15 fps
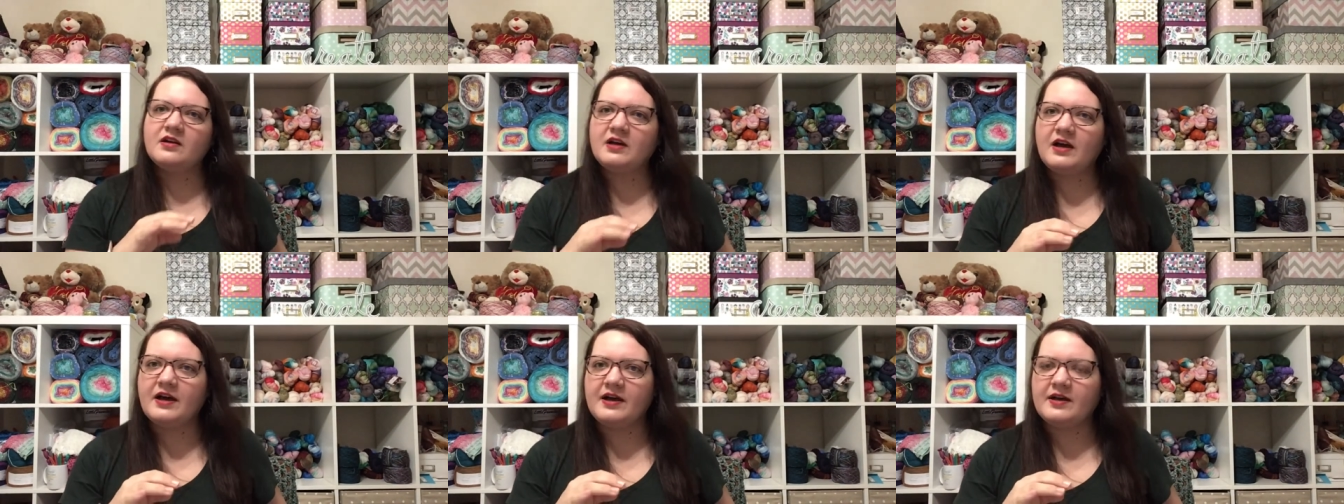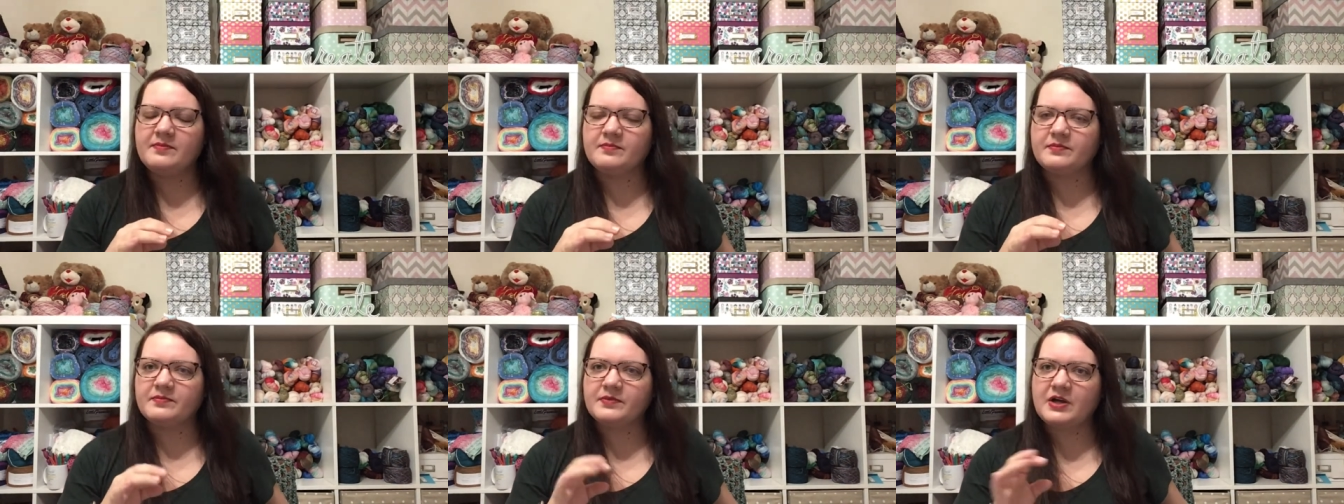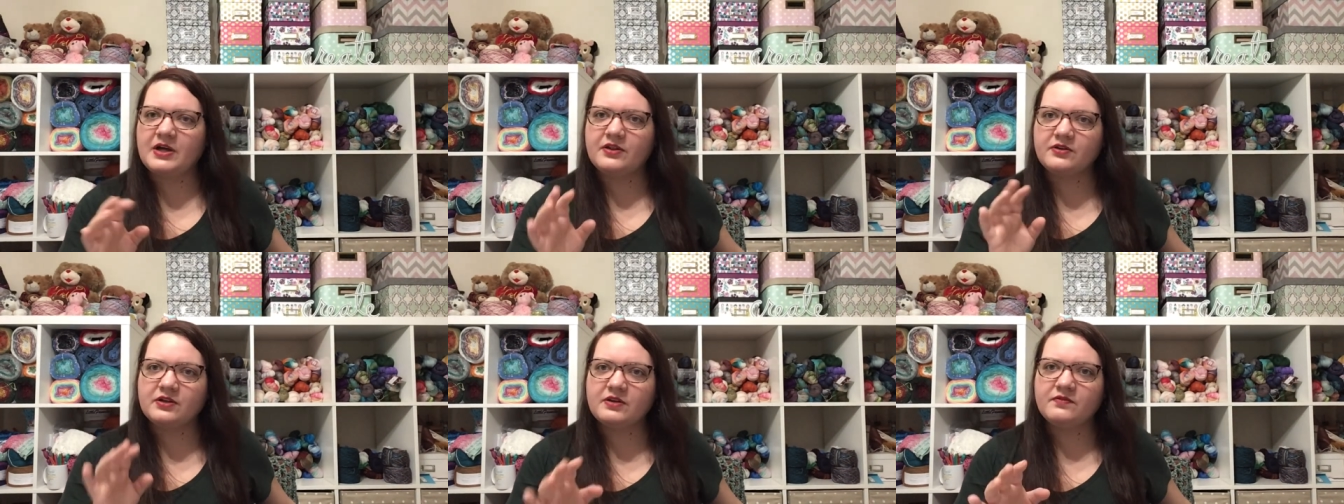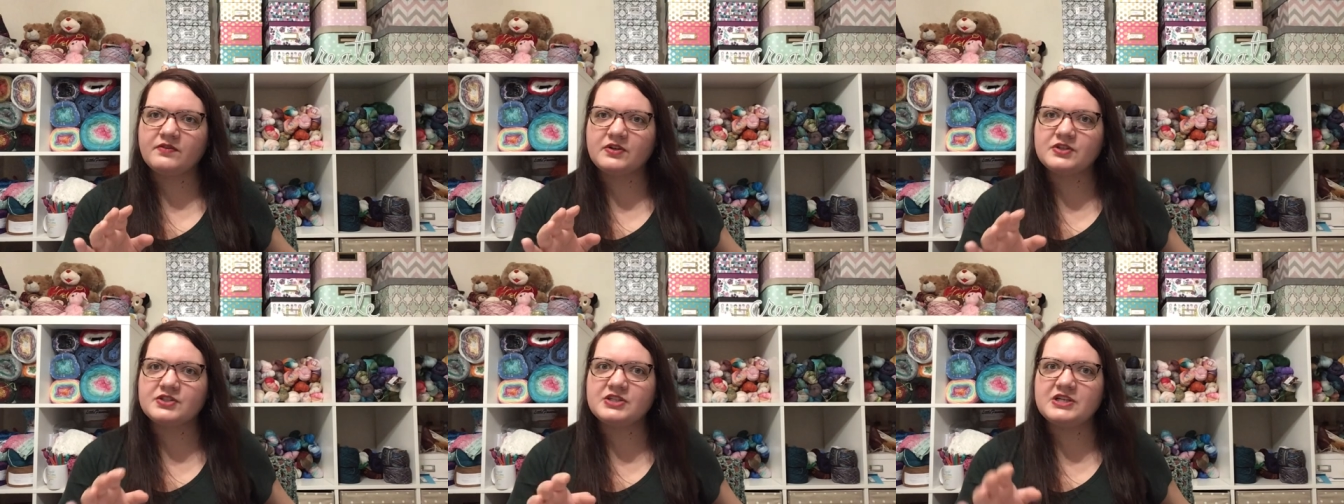um, color
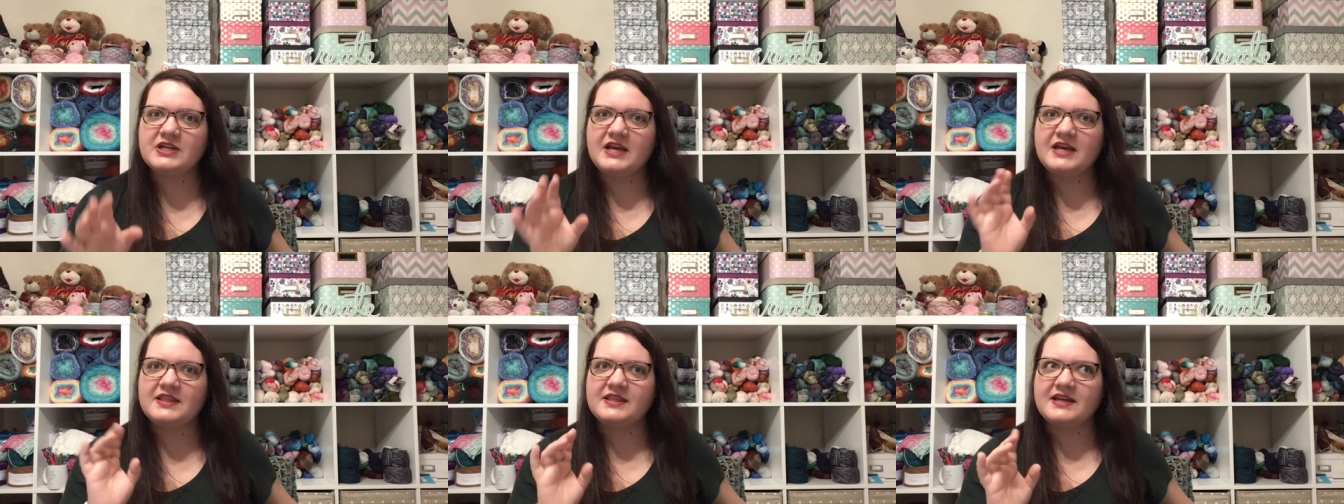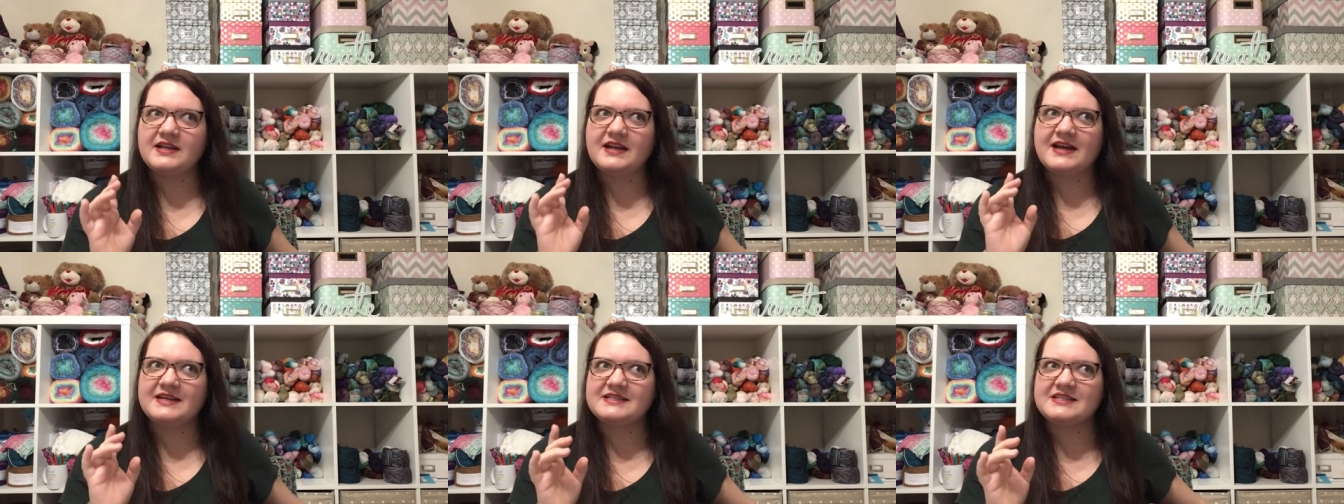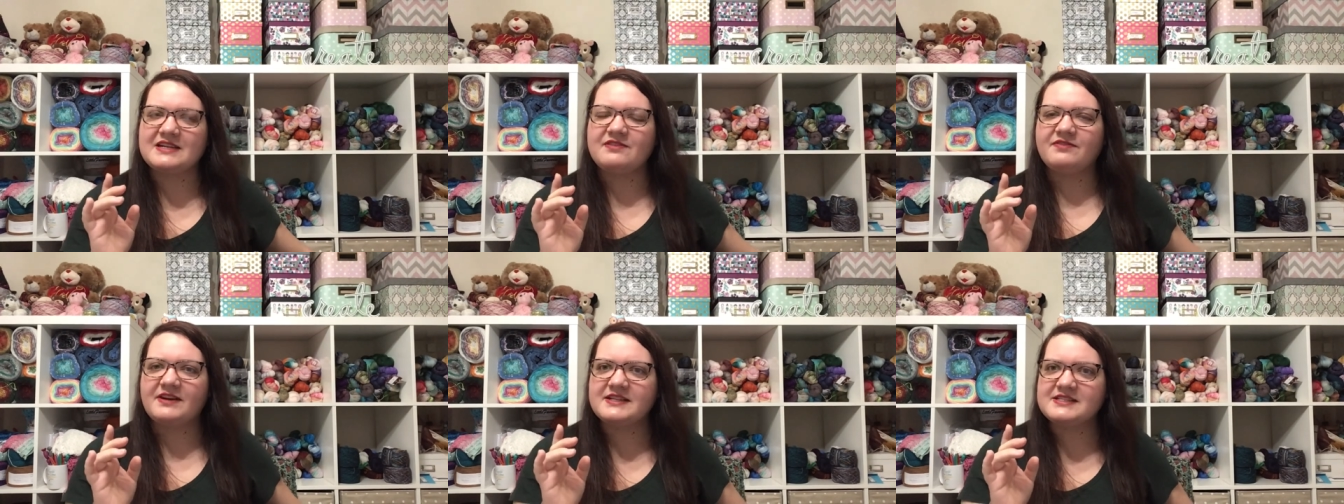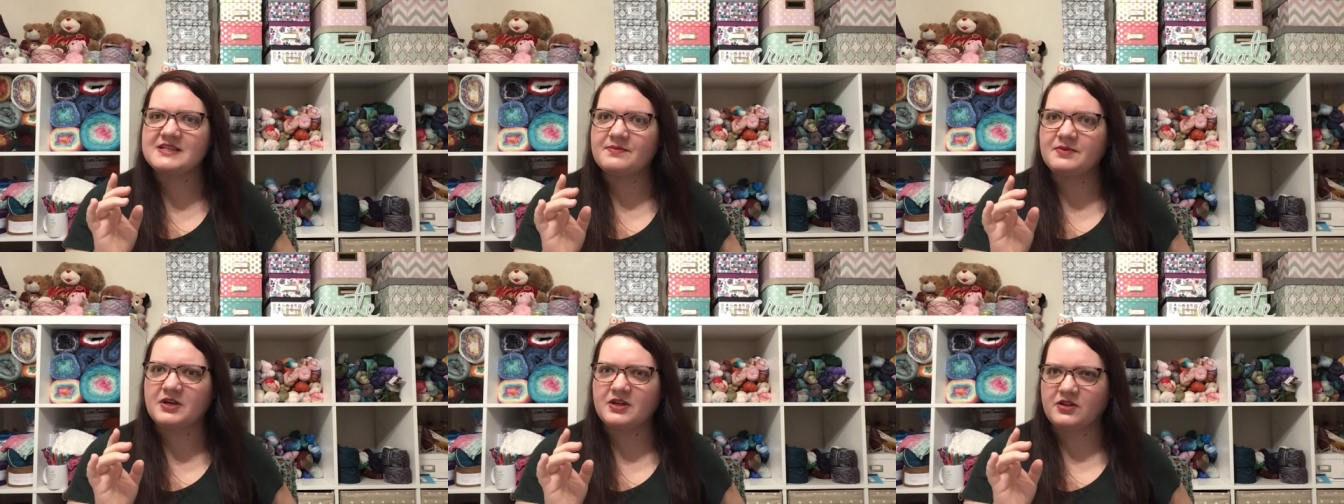conversion and then I did find
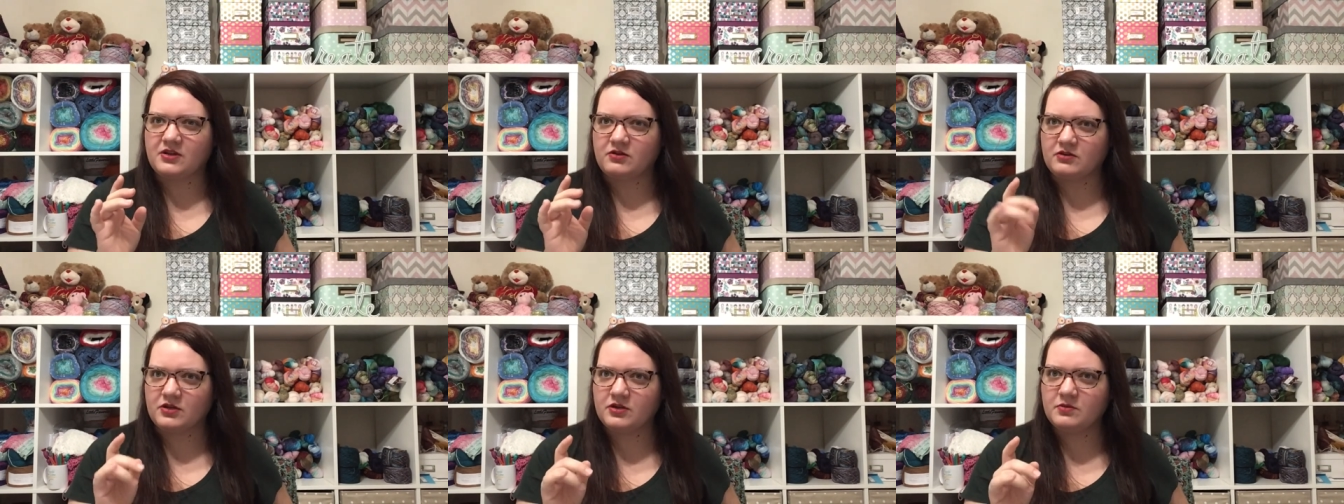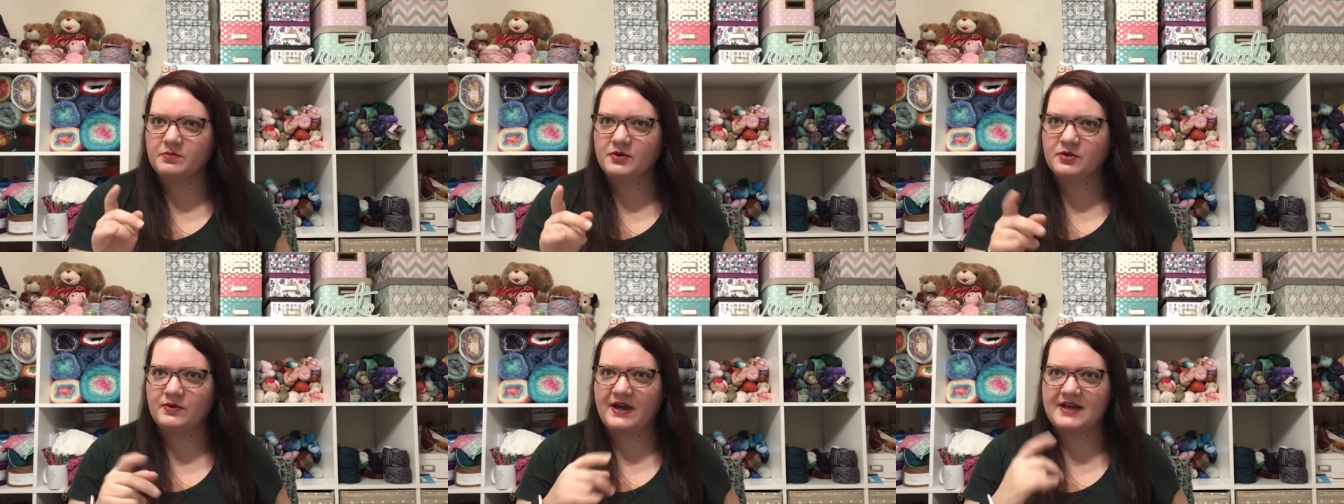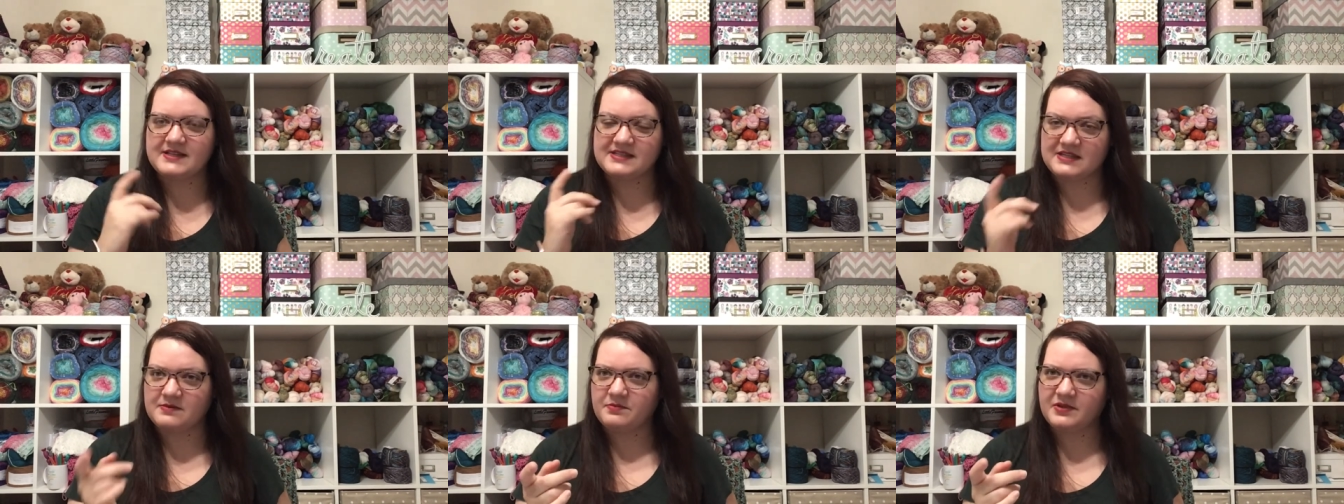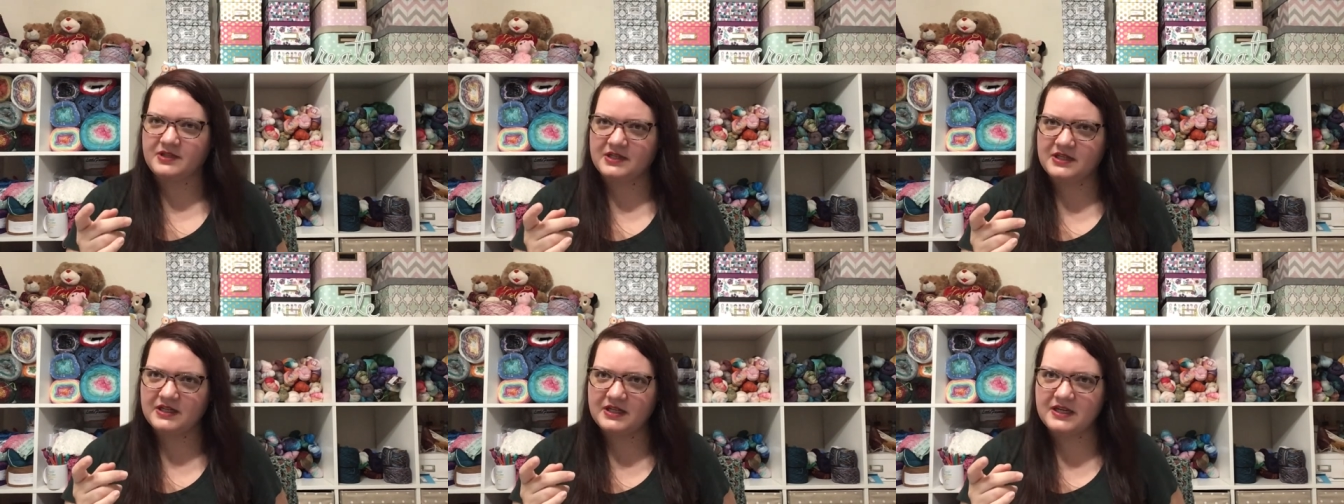someone on the group who has
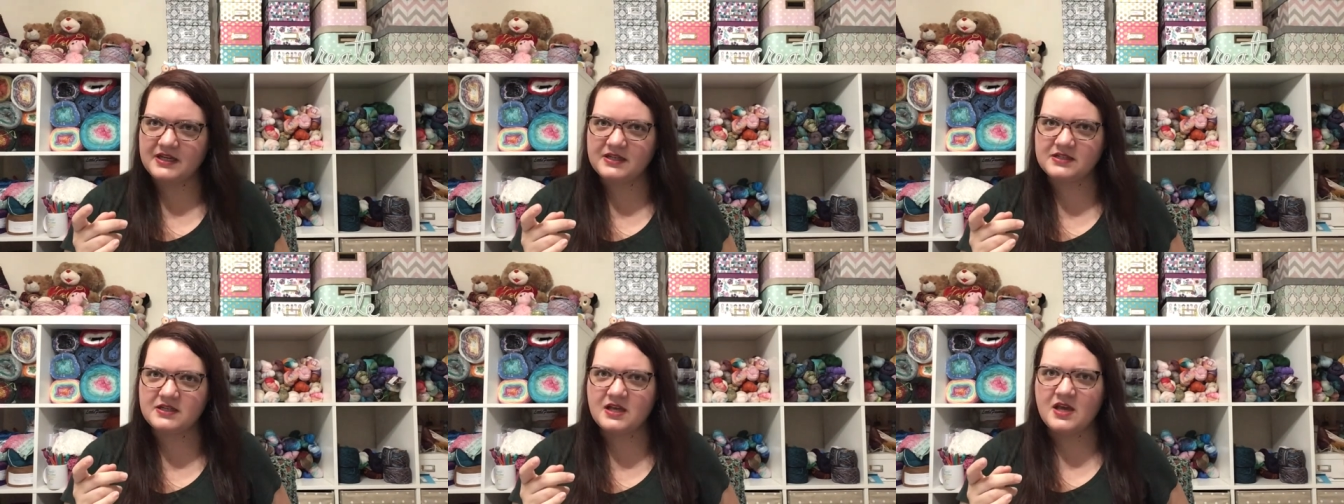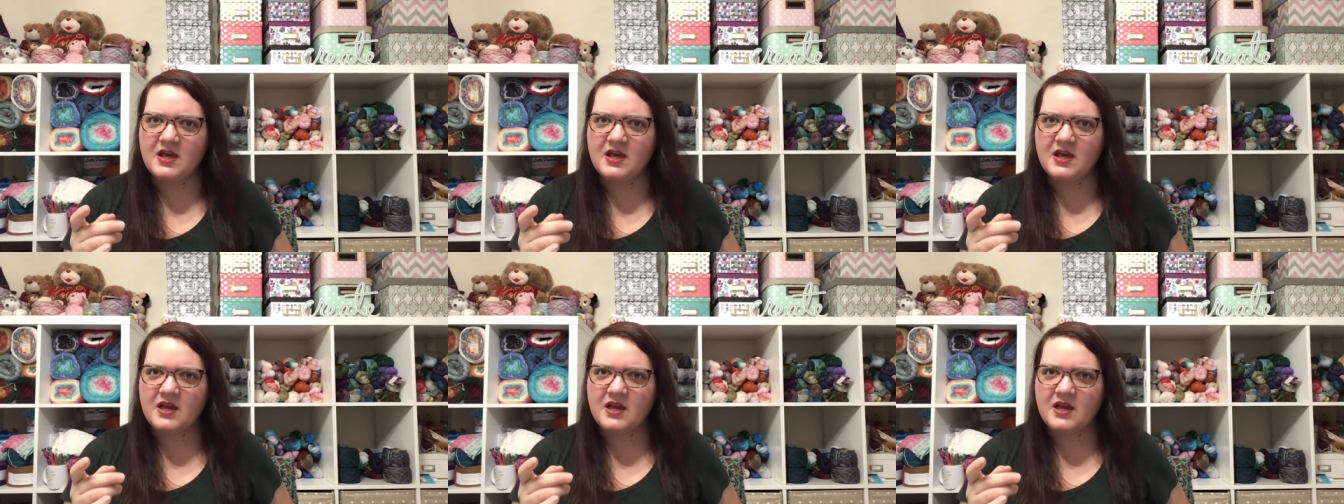completed it